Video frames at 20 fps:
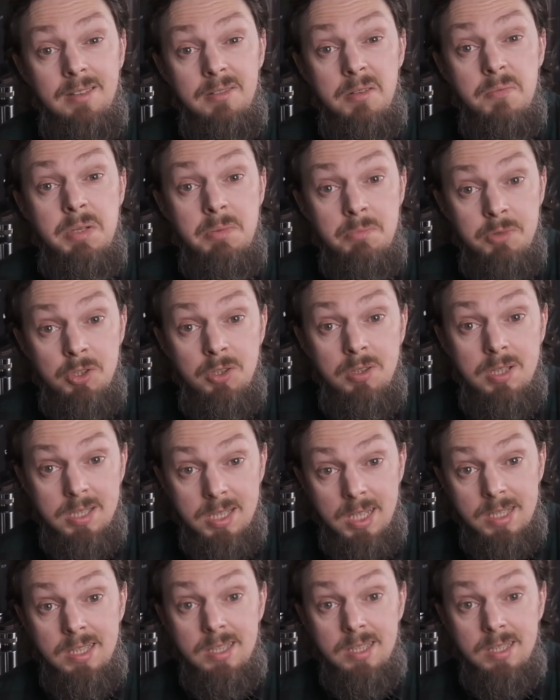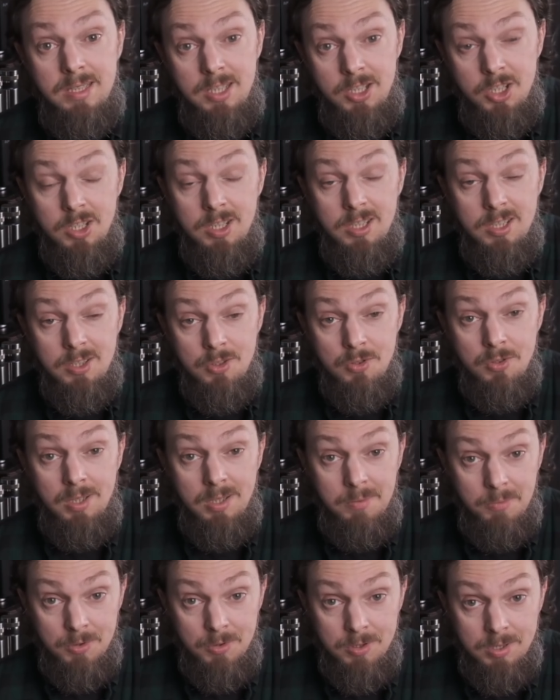As far as rich heavy music
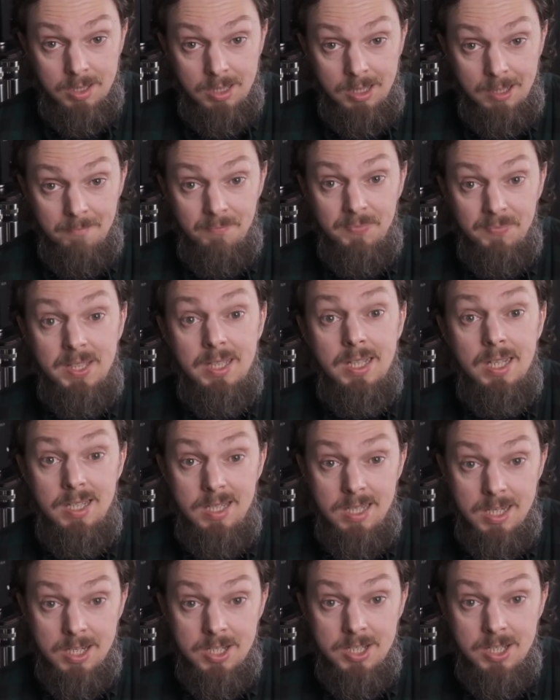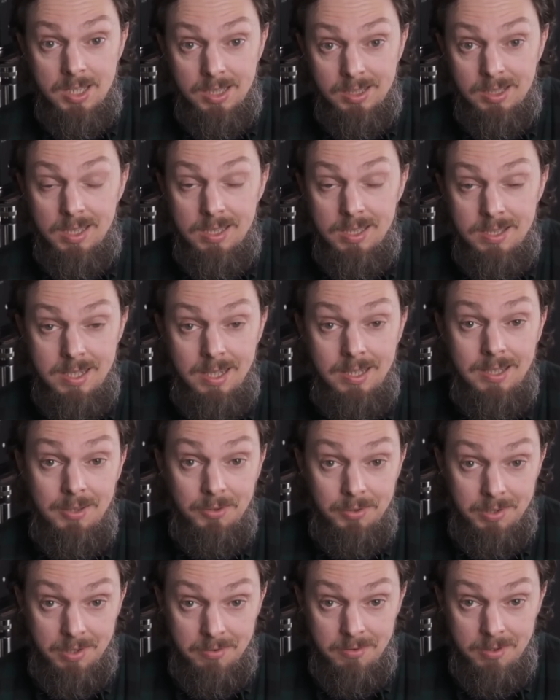is concerned, it's a pleasure to
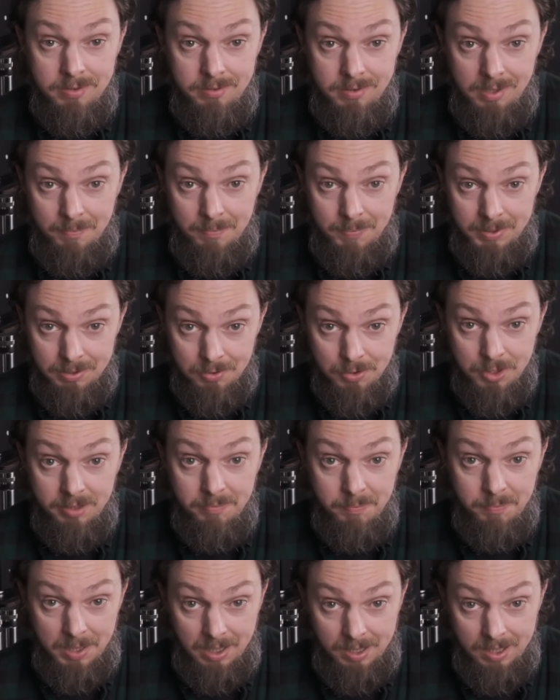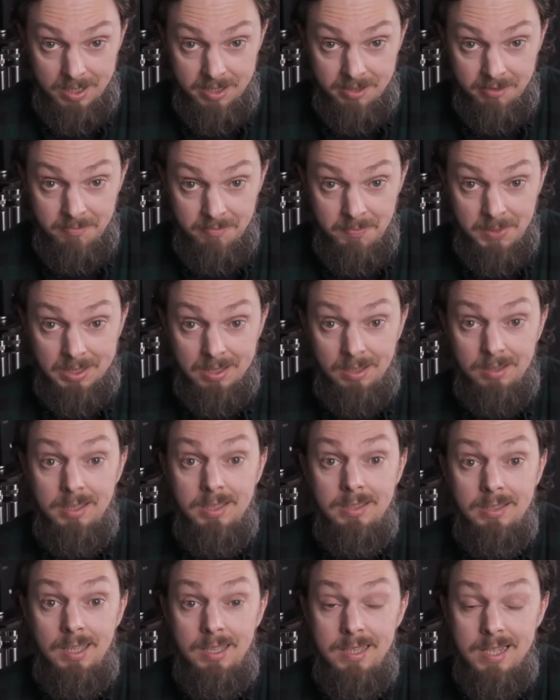listen to progressive metal on
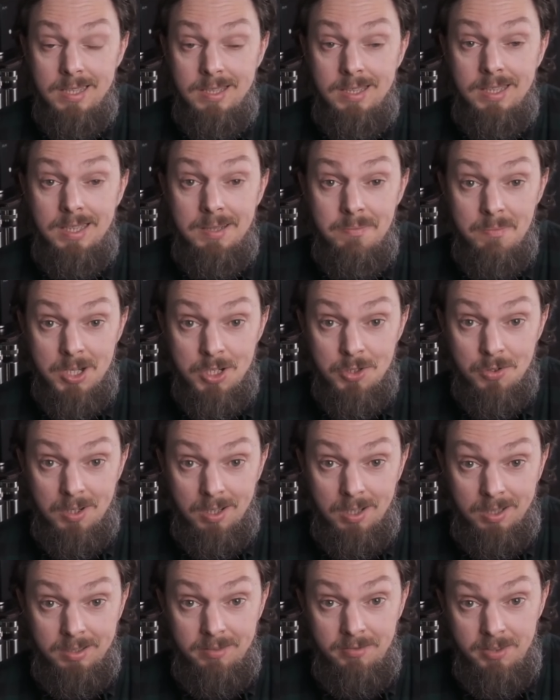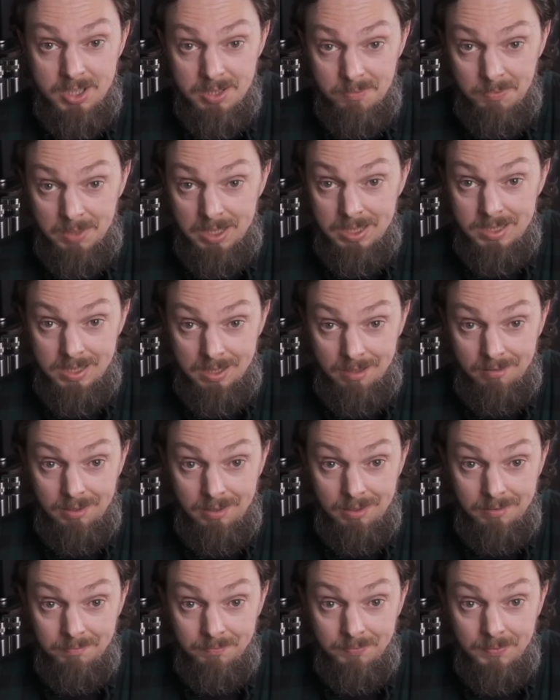Italian mods powered by the
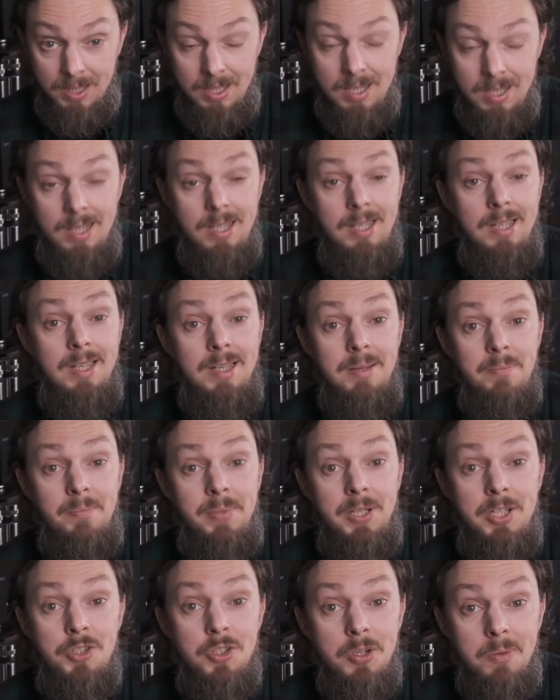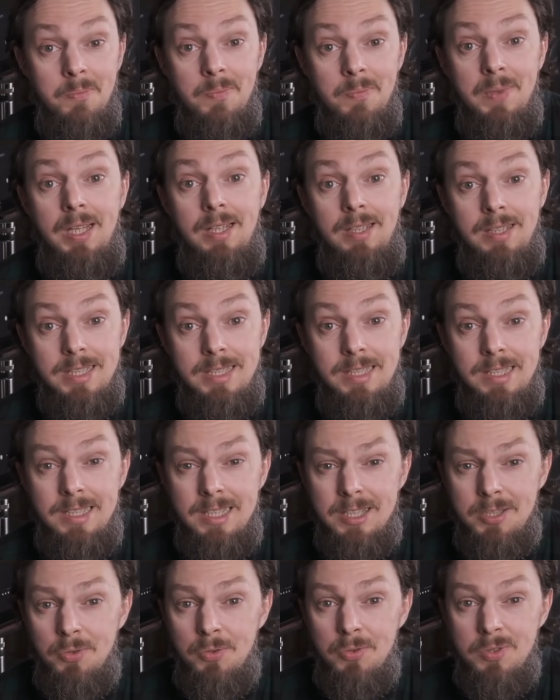devil. Moreover, if on
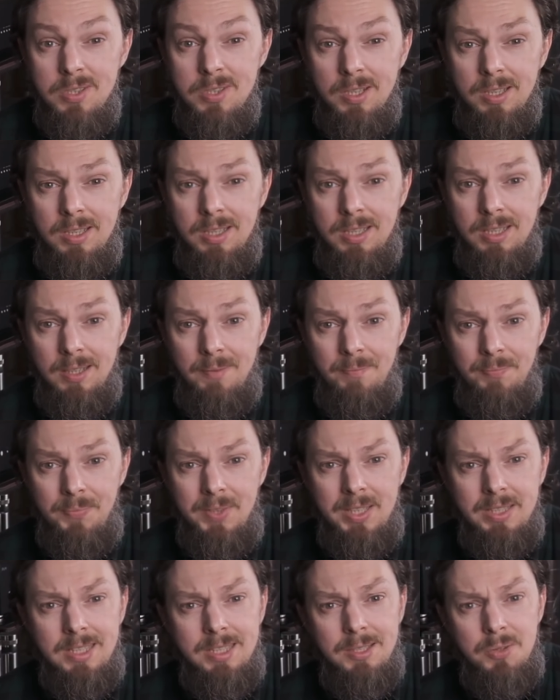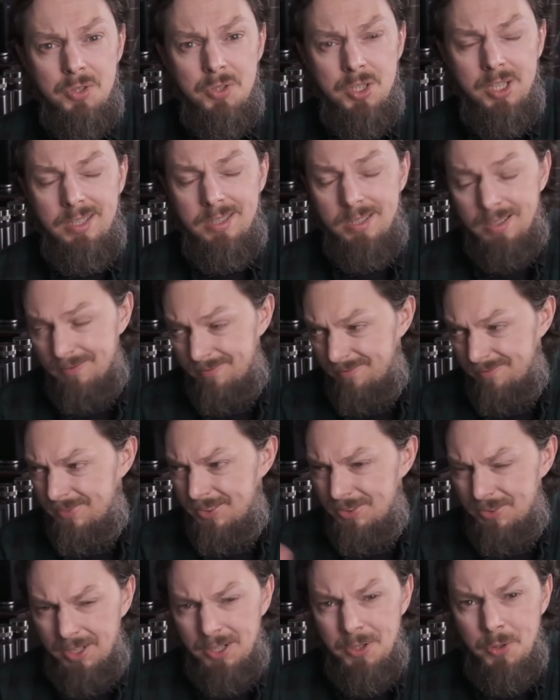Olympica Nova it sounds like
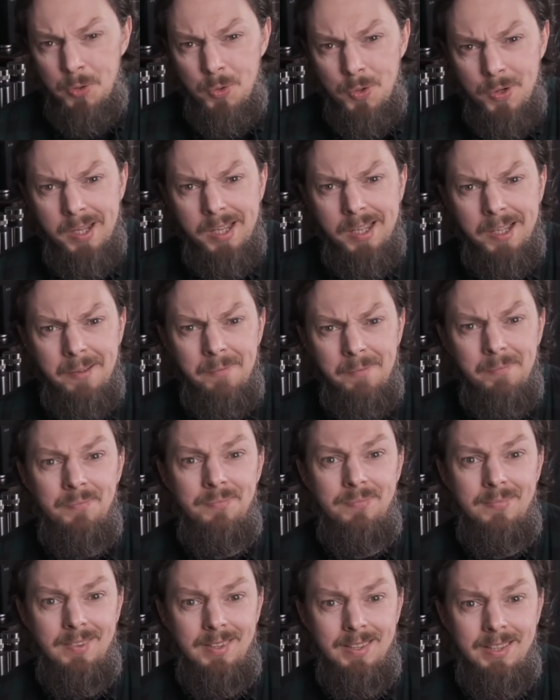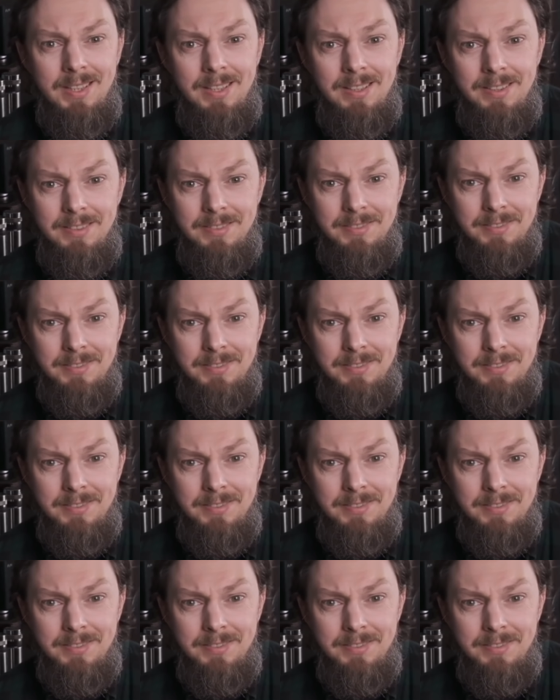metalheads in caramel,